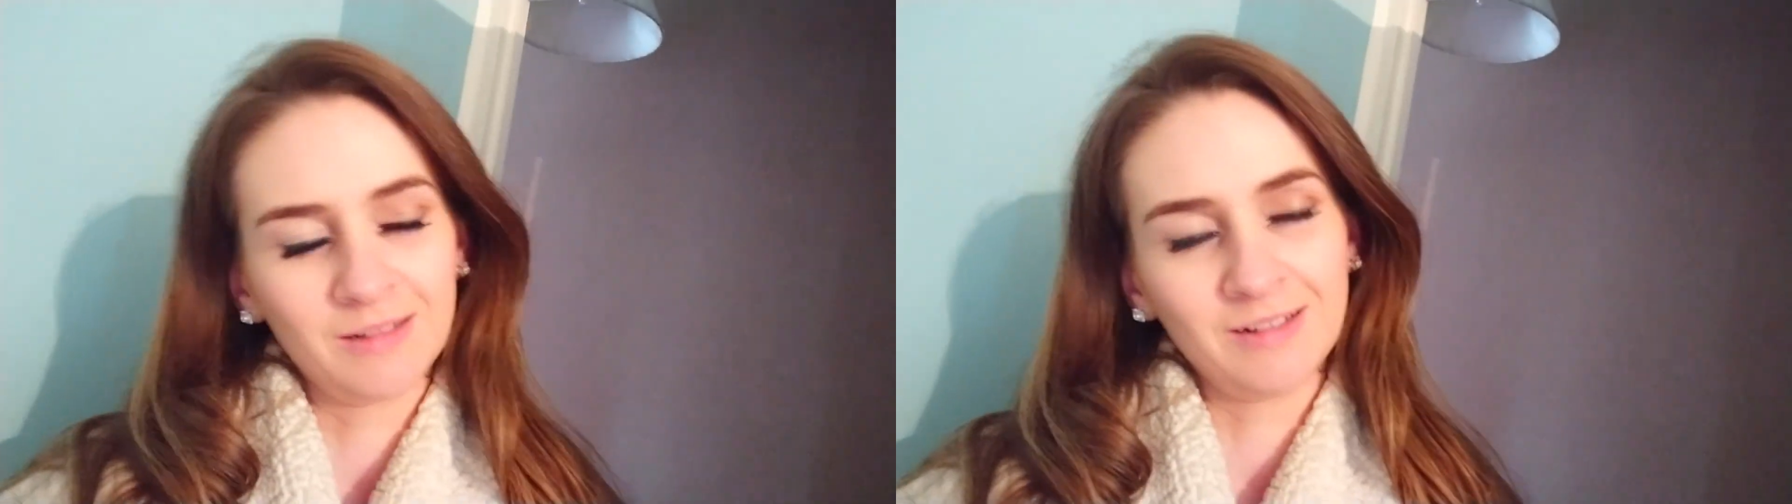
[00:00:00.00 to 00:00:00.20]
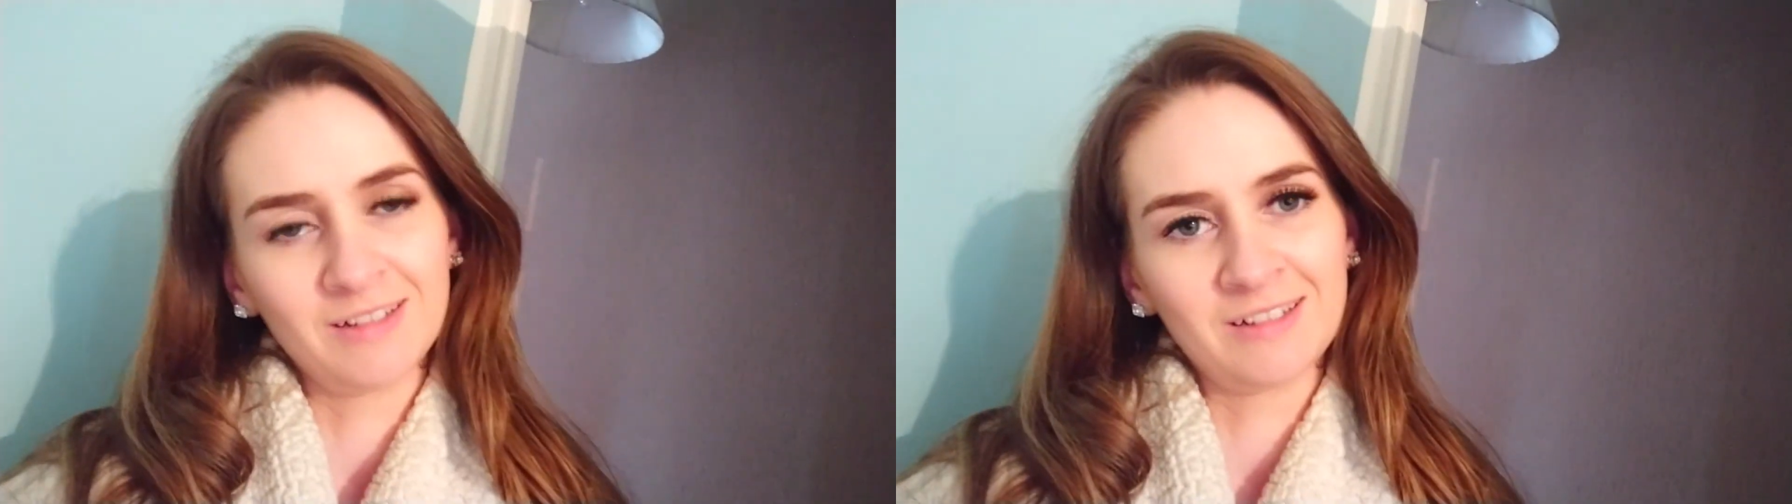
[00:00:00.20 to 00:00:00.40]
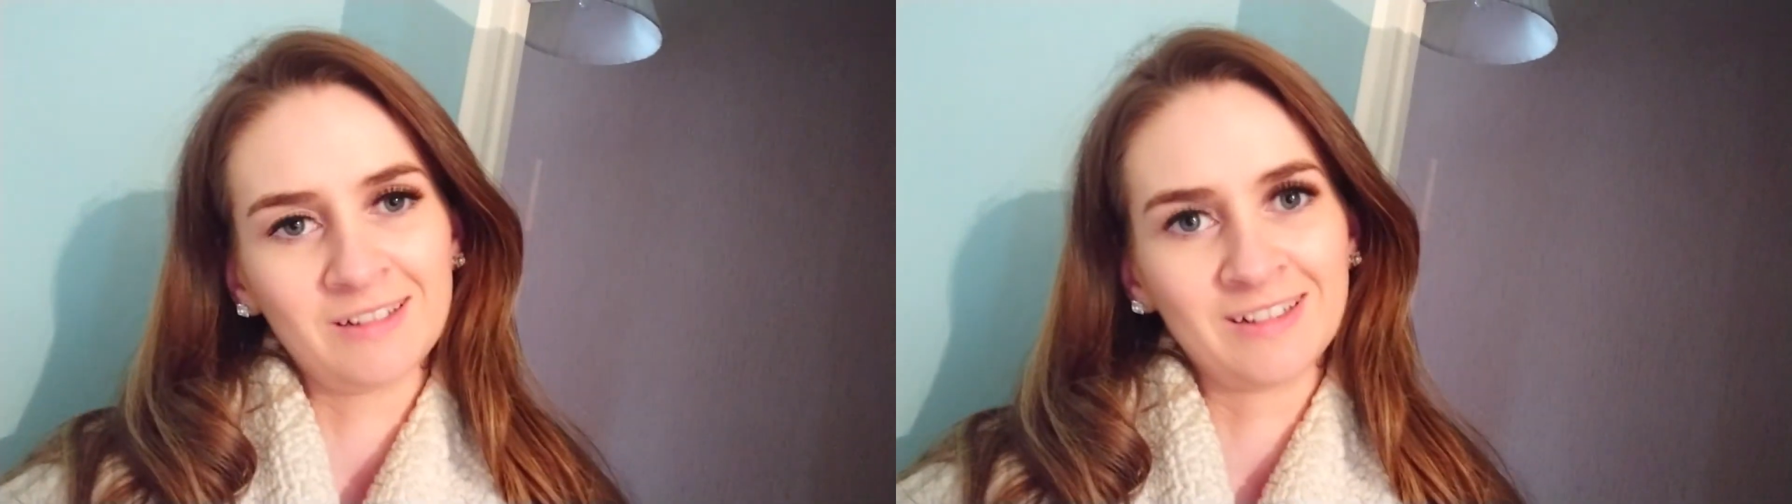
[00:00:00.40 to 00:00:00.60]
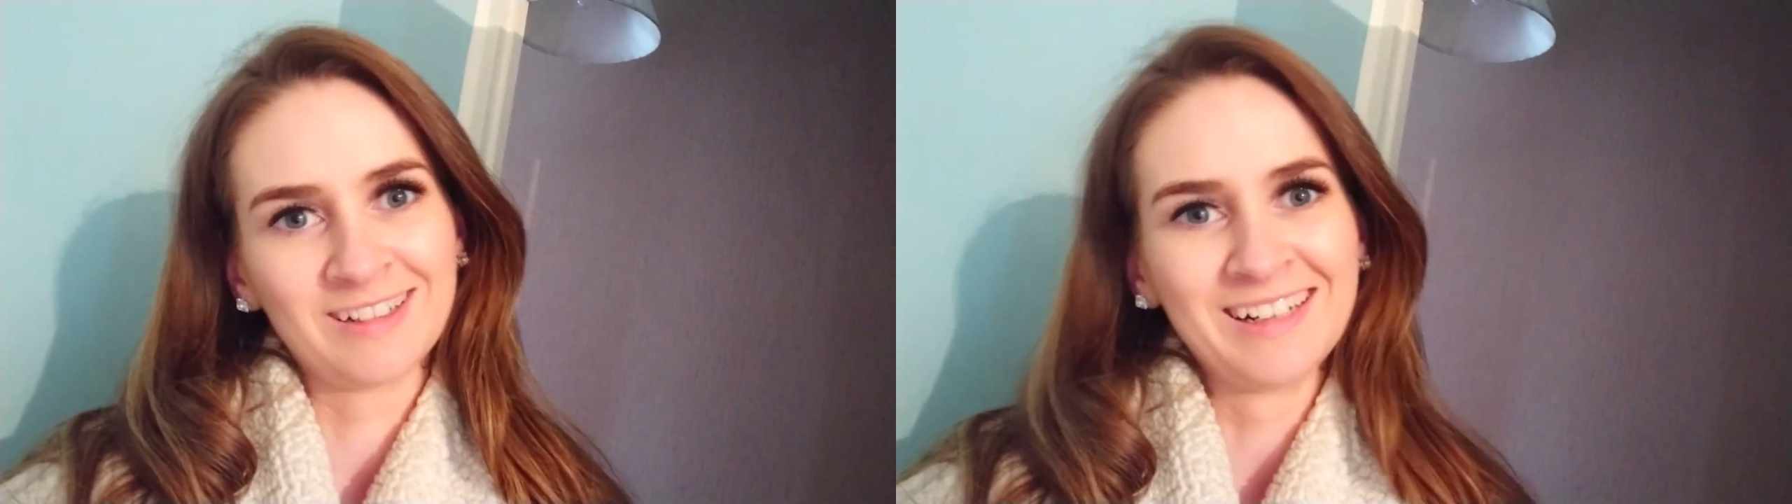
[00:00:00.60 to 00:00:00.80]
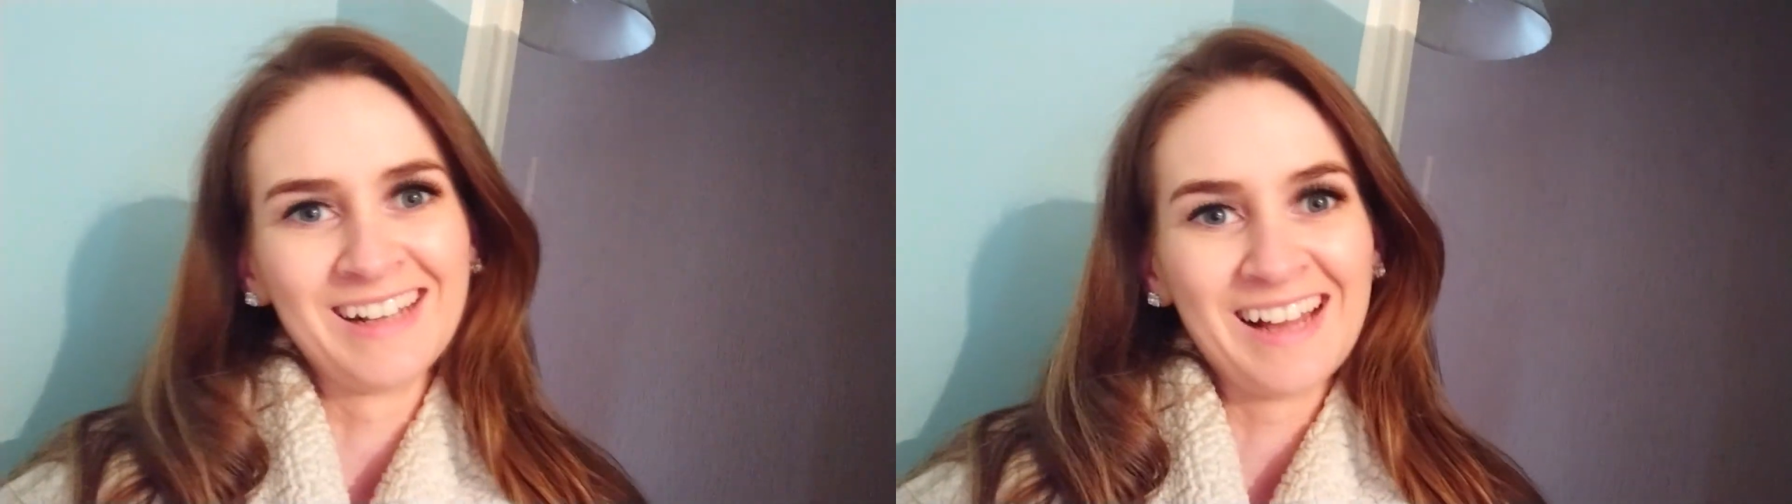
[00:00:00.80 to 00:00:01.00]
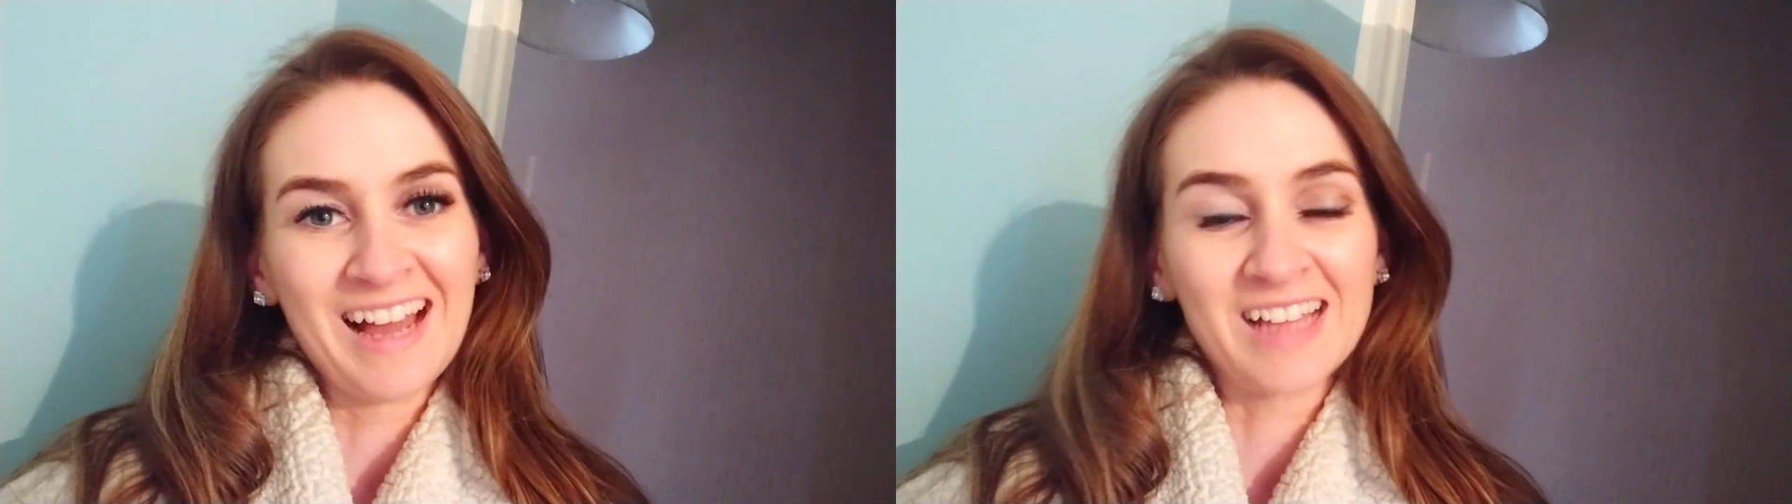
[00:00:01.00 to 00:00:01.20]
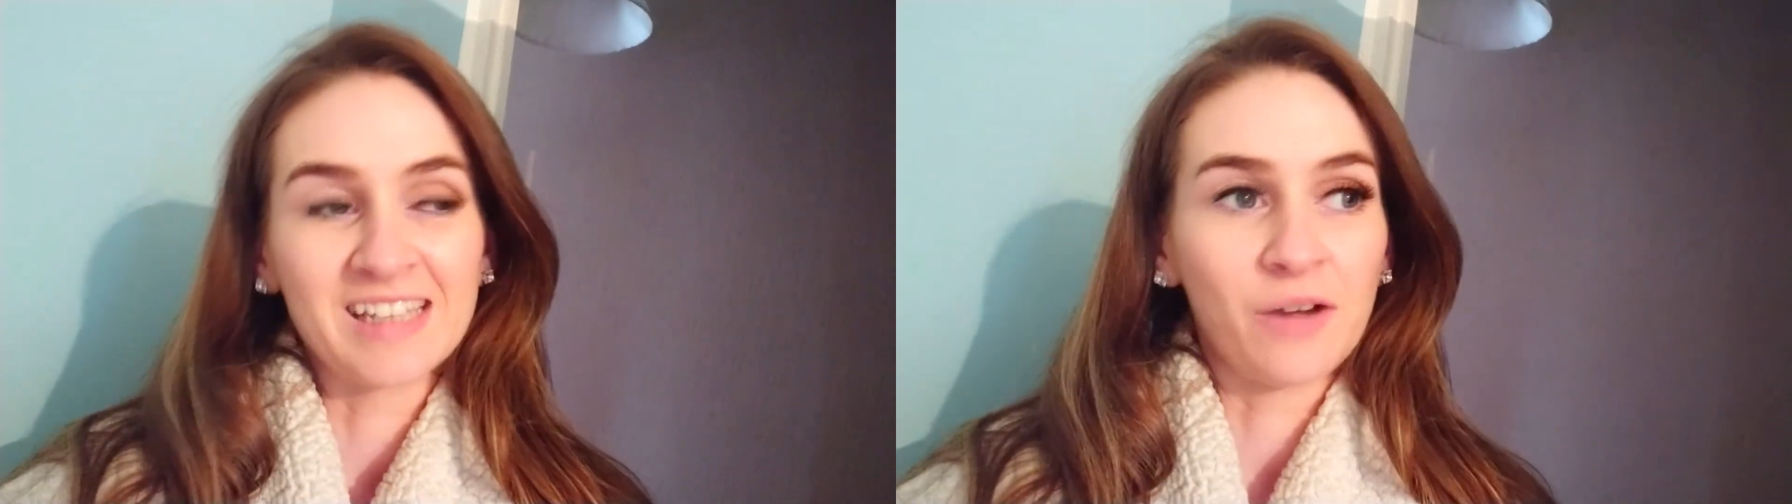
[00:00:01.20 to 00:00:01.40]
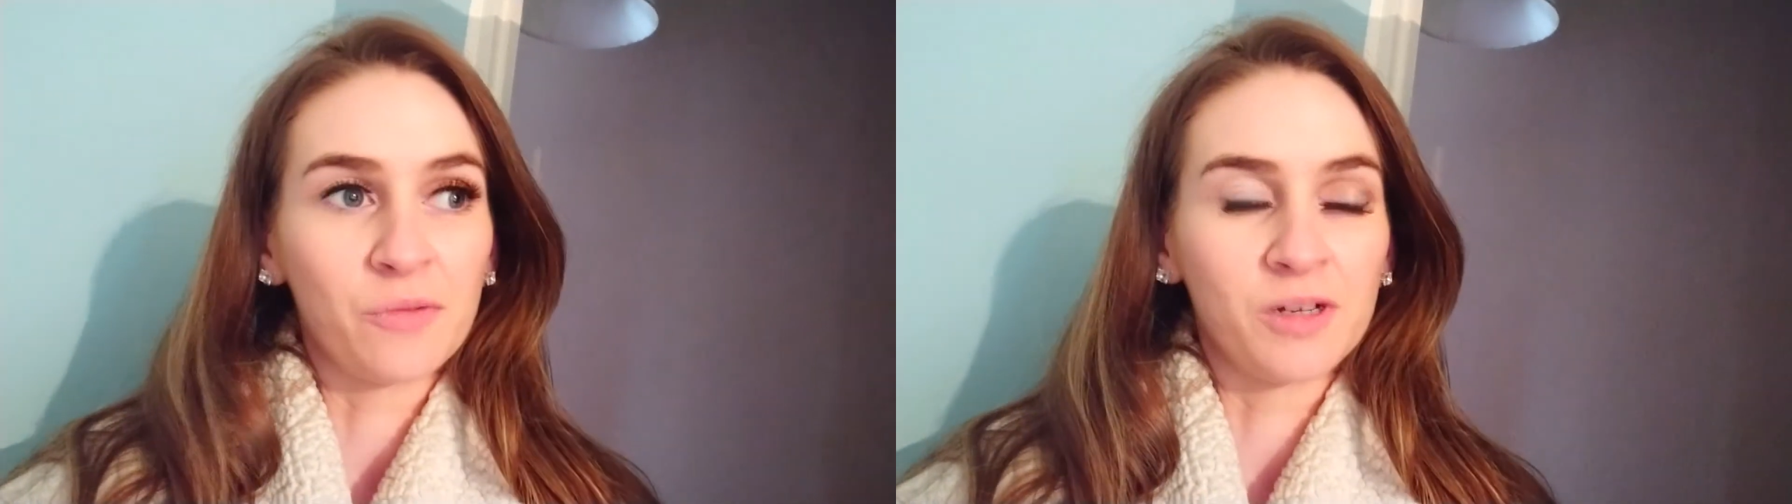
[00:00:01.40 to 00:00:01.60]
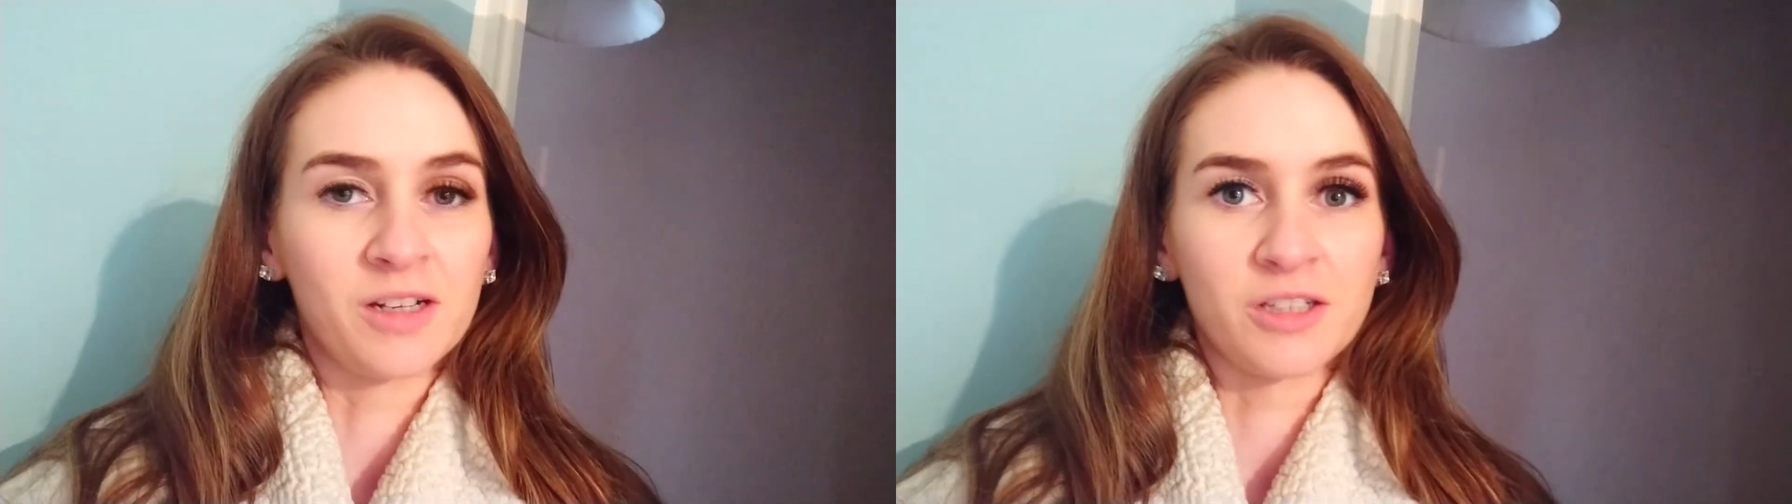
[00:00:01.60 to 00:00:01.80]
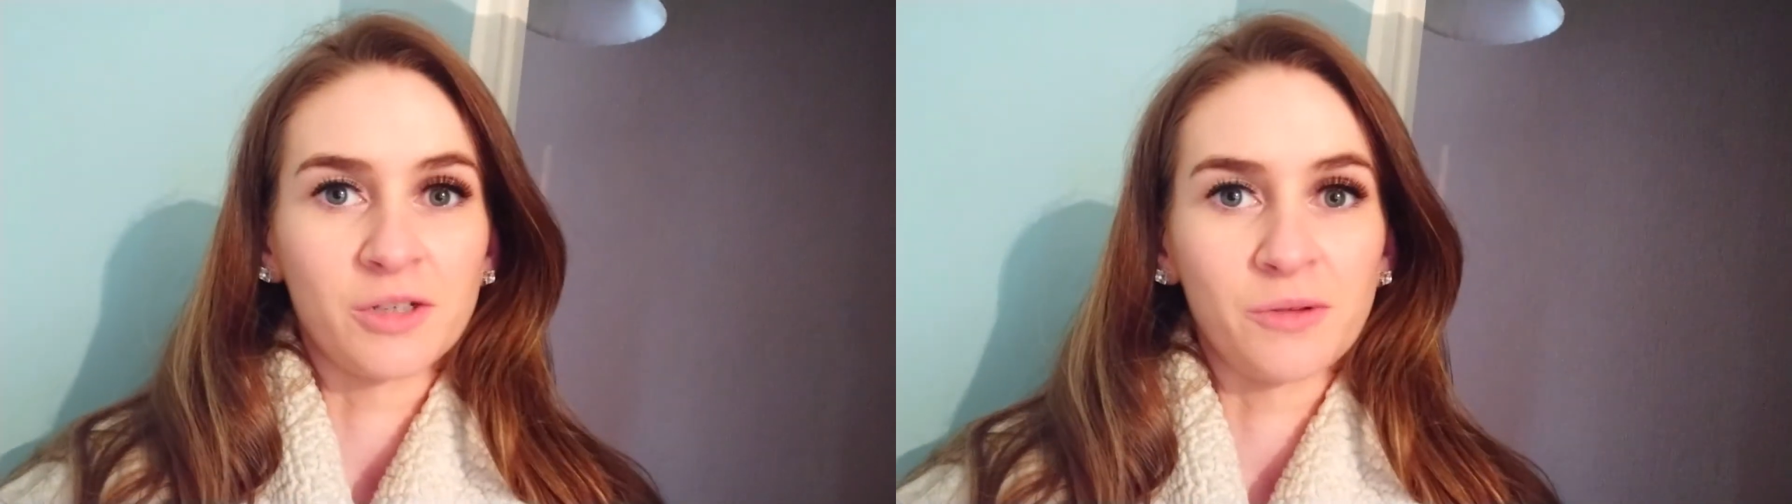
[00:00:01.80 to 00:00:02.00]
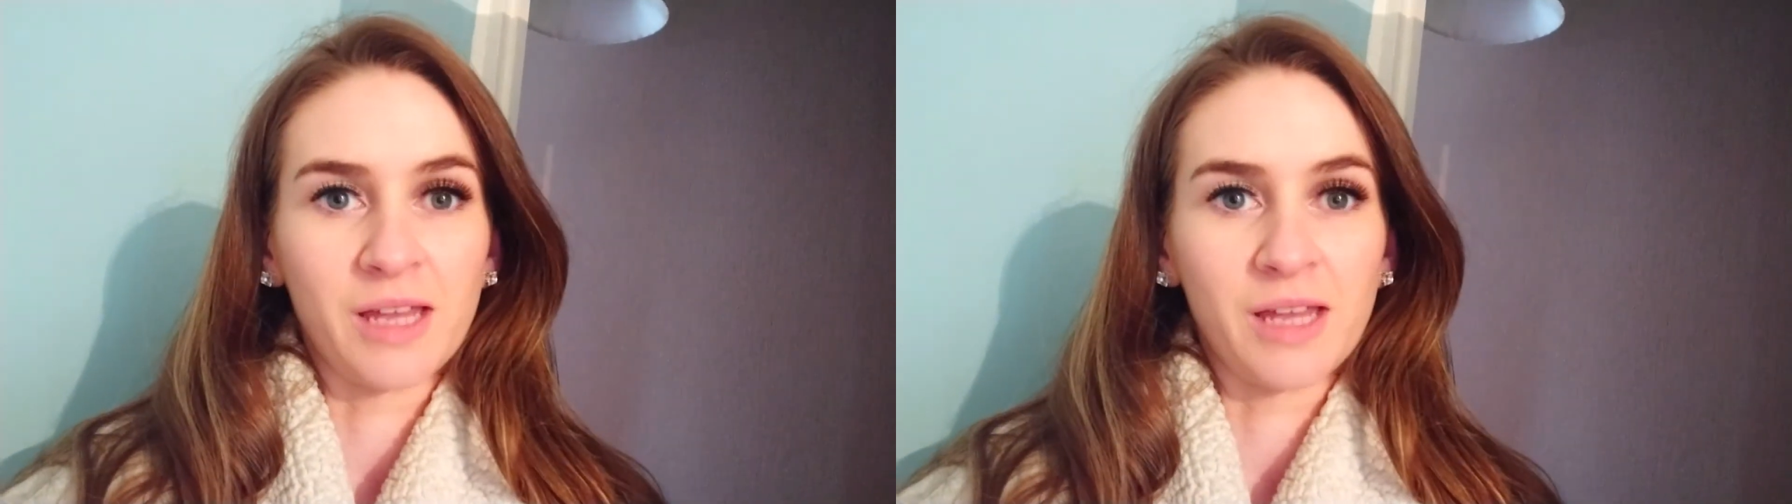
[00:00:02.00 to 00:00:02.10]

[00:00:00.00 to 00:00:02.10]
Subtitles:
Oh, I doubt we're going to do